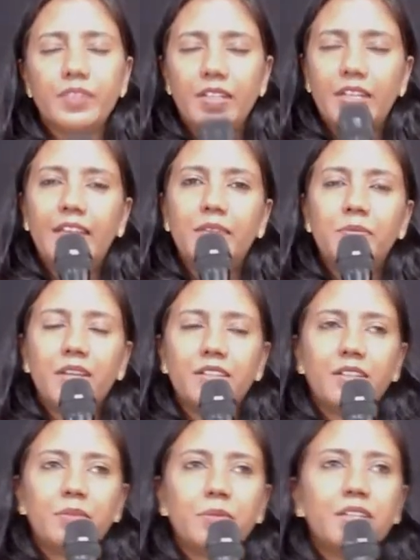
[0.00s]
Amen.
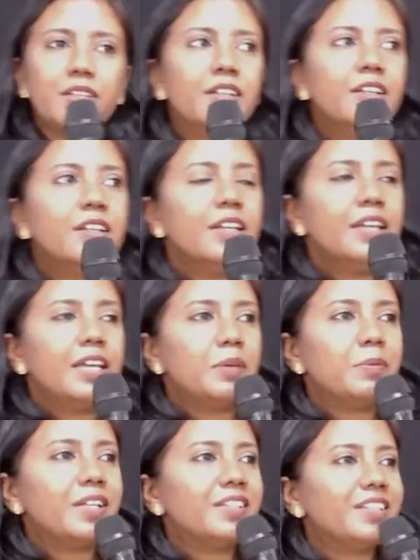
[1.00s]
Amen.
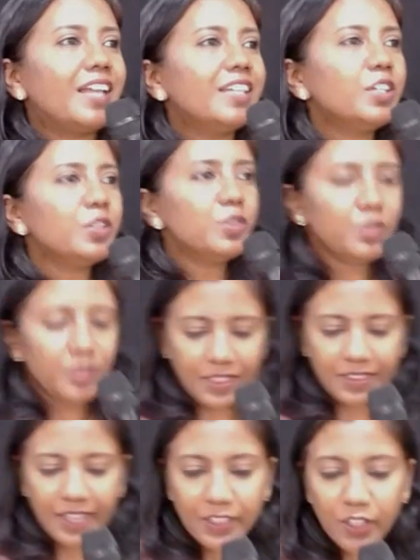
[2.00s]
Amen. Thank you.
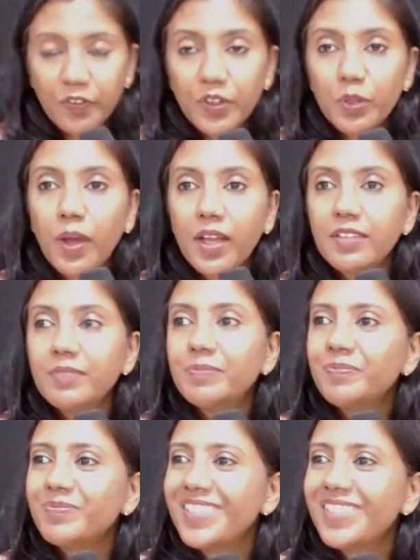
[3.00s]
And thank you, everyone.